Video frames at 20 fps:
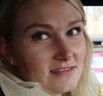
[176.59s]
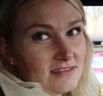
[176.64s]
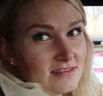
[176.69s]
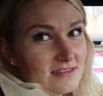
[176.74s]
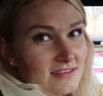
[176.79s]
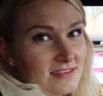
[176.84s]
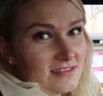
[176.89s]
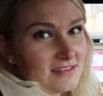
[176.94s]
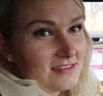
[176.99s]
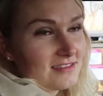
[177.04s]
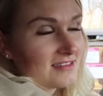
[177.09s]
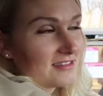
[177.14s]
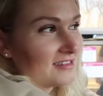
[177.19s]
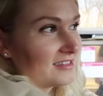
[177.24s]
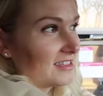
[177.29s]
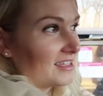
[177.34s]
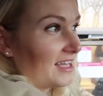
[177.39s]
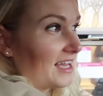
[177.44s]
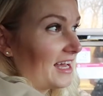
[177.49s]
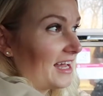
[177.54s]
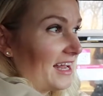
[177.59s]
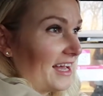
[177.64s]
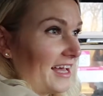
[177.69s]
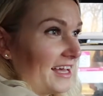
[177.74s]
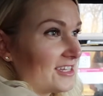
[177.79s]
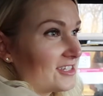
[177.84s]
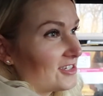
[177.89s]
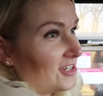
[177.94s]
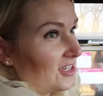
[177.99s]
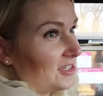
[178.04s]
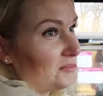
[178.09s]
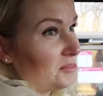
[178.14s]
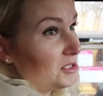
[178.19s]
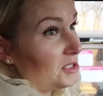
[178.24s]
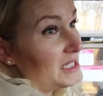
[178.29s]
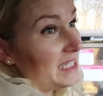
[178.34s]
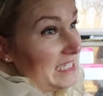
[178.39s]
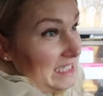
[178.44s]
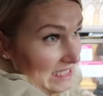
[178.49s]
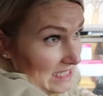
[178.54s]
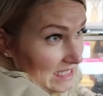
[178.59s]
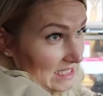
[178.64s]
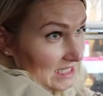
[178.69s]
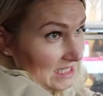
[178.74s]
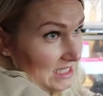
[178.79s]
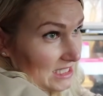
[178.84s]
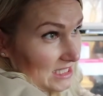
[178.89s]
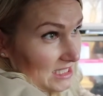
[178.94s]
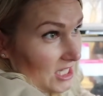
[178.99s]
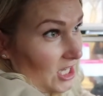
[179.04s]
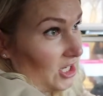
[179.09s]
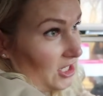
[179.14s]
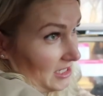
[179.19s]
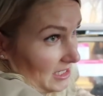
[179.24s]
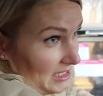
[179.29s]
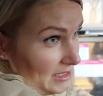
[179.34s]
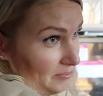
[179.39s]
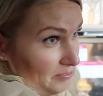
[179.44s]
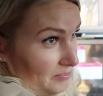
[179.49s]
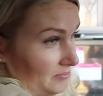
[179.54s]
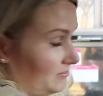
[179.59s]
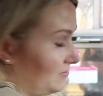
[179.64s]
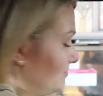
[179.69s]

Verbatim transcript: And I had to call the police on him.